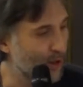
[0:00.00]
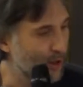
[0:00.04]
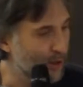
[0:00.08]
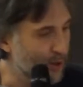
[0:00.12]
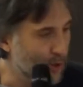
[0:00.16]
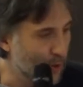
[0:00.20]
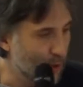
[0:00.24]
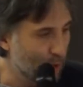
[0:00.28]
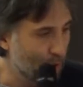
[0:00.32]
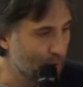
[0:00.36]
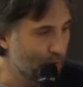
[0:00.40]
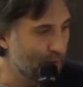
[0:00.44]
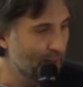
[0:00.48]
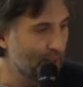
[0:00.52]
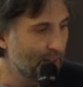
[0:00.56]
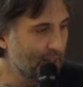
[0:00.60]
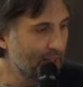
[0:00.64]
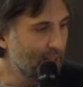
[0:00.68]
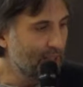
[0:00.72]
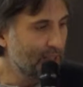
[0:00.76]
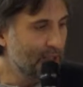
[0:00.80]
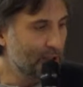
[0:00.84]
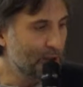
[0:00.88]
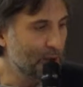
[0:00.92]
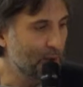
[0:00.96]
truth,
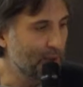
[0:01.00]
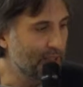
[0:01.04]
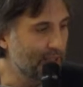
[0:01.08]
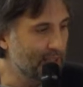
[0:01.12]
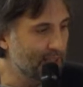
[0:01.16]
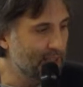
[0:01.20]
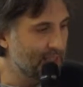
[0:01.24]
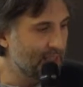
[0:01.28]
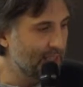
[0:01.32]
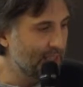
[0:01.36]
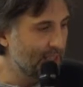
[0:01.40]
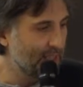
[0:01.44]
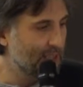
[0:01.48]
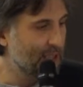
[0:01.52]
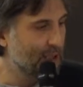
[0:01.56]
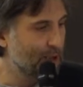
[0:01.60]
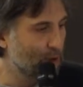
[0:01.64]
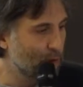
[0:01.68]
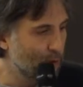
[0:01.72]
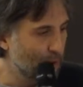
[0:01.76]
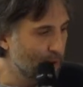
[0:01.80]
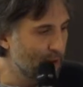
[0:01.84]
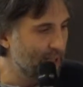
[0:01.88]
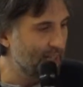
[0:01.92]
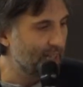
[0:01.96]
so this leads
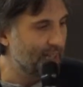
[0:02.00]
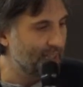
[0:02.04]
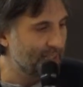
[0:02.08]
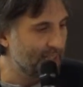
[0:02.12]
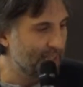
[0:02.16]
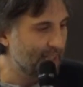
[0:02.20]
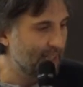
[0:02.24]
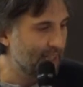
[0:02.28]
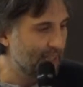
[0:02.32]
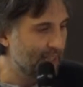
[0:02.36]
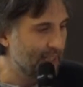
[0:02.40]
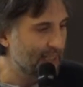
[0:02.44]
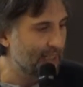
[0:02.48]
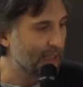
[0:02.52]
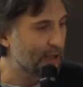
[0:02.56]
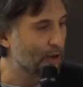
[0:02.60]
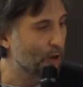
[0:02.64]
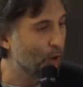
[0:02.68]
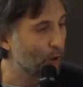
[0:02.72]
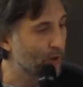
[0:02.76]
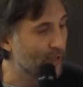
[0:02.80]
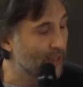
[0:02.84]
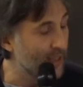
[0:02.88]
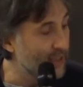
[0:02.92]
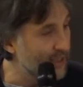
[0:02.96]
to the idea that
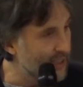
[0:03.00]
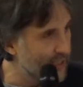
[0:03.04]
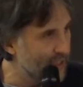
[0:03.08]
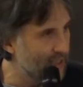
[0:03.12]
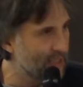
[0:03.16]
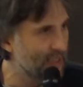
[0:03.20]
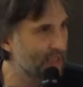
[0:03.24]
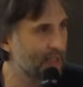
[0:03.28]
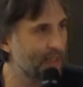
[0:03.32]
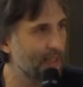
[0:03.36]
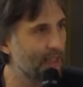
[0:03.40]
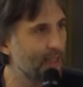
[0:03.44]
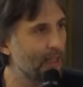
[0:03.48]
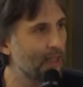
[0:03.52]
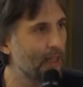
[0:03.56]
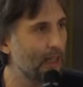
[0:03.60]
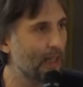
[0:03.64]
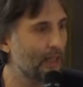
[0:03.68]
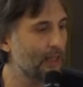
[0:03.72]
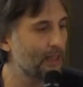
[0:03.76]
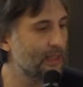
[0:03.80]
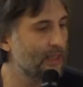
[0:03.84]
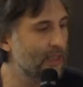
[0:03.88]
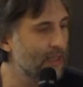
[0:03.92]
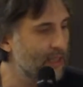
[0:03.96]
authenticity
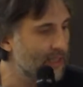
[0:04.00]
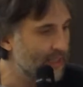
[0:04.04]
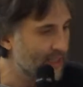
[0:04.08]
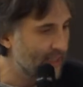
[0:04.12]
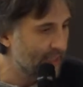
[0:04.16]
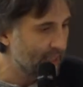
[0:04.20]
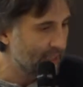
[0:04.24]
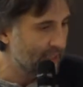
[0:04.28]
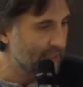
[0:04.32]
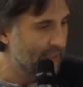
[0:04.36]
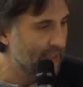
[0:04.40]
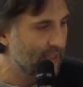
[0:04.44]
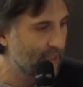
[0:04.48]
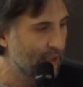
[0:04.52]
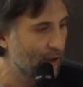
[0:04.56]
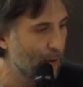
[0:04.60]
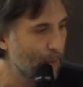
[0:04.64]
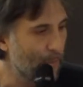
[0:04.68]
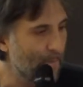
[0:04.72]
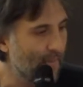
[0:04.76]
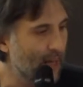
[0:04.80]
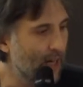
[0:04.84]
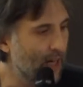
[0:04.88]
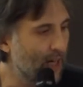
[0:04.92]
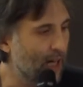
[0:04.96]
and sincerity
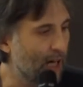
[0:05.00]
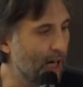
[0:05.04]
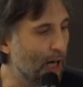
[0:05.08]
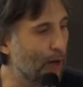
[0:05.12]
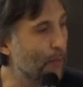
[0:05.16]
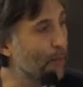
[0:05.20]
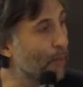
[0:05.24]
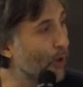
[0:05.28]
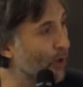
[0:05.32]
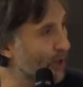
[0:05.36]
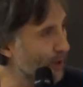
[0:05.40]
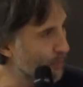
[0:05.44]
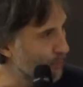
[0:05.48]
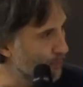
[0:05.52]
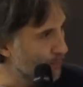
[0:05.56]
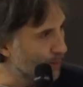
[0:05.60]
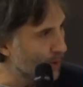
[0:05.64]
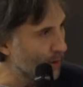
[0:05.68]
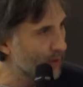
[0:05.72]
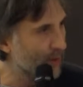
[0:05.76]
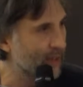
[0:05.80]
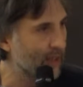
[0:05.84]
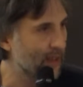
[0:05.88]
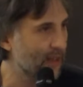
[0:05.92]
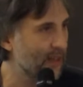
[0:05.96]
are more
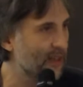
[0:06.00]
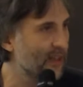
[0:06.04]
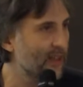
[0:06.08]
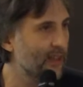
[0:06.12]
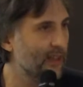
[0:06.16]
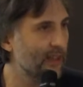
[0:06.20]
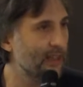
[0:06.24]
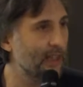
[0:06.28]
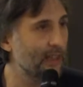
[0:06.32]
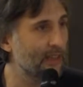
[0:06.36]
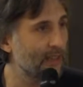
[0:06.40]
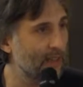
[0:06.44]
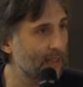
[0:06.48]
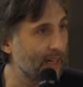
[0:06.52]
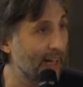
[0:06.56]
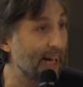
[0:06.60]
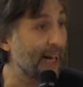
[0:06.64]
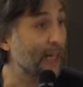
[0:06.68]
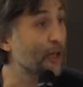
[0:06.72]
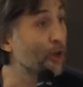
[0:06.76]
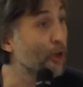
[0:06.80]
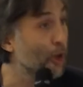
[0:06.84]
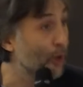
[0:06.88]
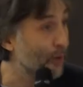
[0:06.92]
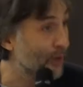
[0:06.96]
important than
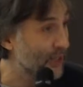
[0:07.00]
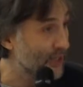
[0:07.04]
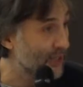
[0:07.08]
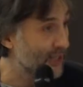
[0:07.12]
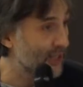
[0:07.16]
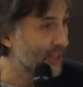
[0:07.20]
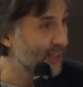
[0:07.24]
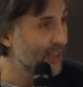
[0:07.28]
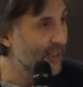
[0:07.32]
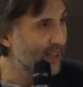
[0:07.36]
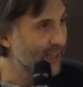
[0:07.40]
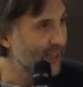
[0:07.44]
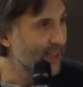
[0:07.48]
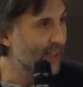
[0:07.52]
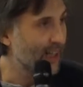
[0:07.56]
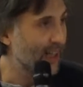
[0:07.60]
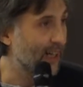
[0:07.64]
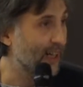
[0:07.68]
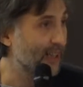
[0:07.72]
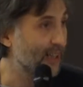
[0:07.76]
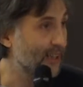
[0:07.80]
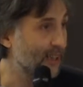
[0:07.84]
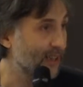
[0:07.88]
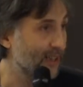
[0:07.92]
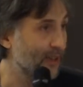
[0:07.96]
accuracy
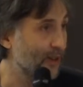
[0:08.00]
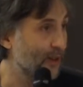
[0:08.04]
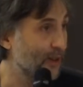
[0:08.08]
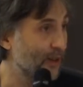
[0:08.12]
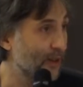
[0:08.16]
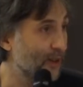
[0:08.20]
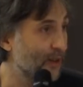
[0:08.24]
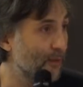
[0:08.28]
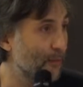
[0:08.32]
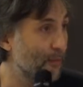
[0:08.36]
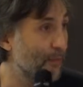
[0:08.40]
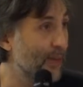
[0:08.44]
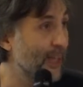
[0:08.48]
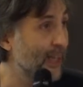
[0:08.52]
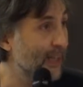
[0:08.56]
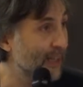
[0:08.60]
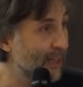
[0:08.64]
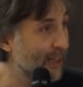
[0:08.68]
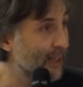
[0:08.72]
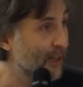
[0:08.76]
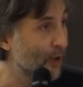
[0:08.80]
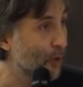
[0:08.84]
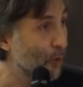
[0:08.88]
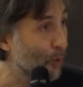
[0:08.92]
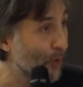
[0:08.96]
and
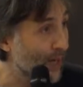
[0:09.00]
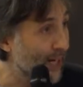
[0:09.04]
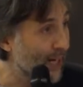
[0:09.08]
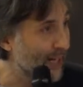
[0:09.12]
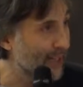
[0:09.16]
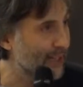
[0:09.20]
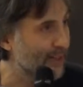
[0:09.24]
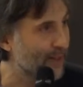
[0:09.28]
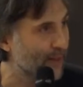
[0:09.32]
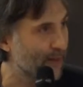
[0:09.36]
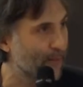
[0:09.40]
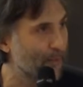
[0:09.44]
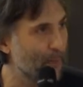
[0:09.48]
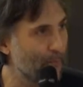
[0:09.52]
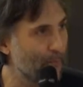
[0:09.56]
being right.